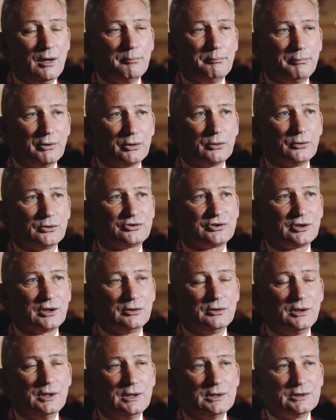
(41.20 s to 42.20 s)
but
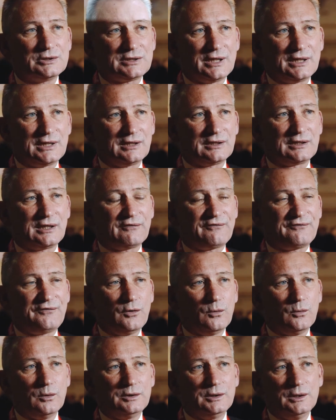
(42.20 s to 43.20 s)
also taking that
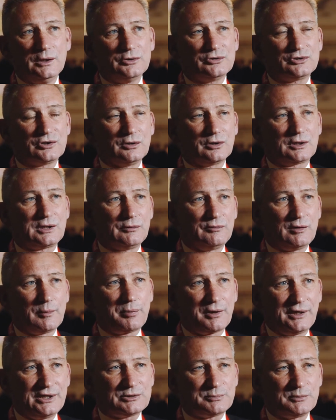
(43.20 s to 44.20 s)
forward to look at
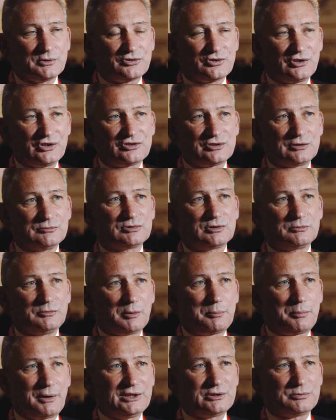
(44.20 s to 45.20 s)
replacement systems and
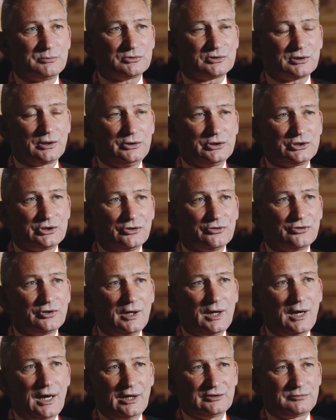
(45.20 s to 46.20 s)
replacement solutions
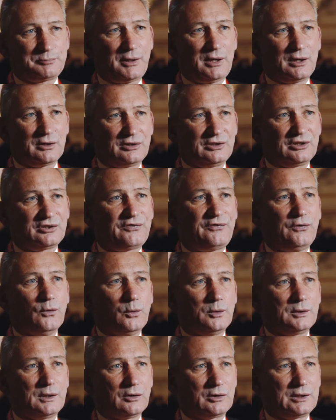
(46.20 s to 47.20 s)
as part of this
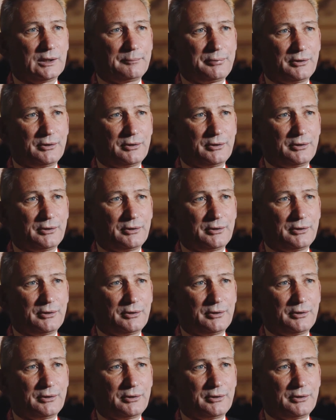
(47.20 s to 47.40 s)
forward-looking